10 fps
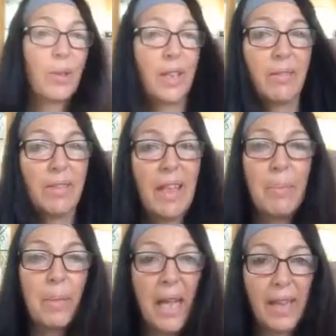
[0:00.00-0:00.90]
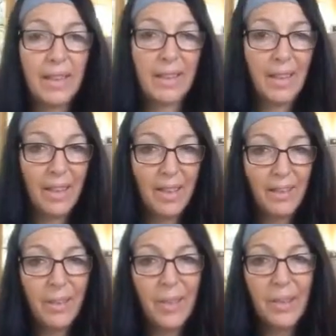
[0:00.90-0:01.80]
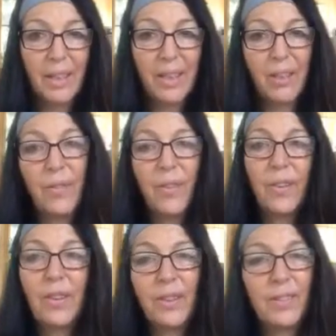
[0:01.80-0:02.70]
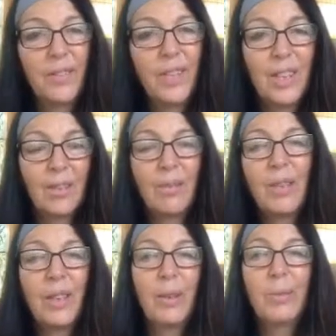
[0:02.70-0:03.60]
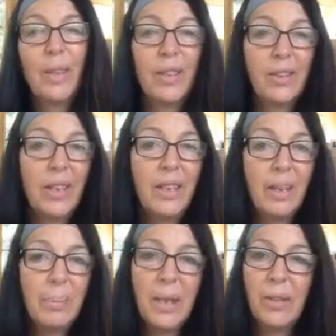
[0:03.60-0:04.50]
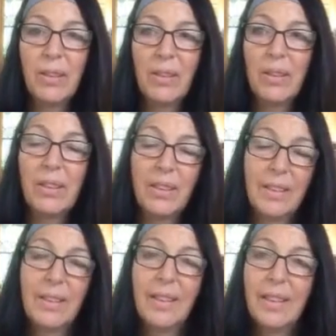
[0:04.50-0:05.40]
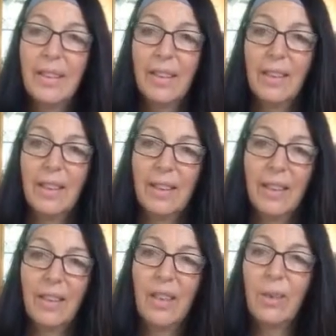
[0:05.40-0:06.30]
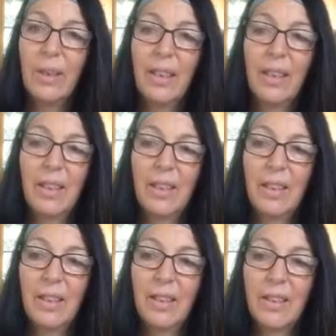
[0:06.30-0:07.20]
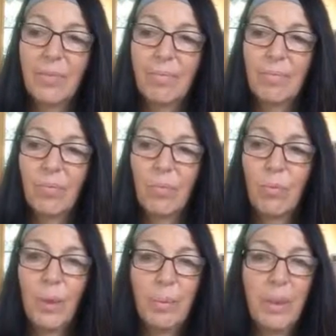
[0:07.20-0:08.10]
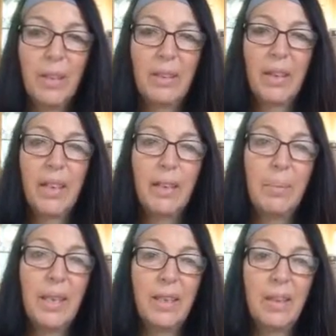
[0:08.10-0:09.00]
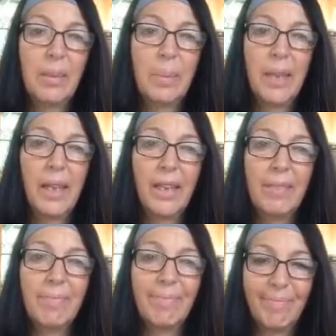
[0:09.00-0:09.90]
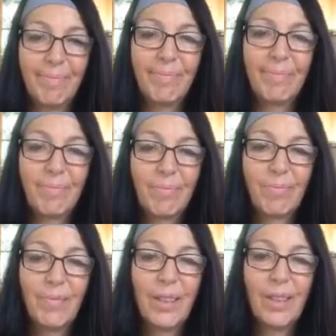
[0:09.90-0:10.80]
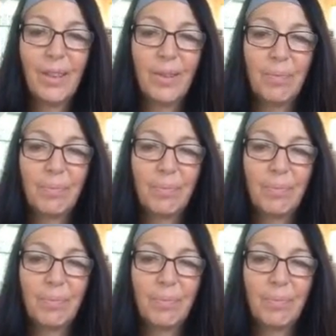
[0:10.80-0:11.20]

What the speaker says: morning, when that black sand, knowing that it's full of just really rich healing minerals, and knowing that we're pretty lucky to be here on the planet. So,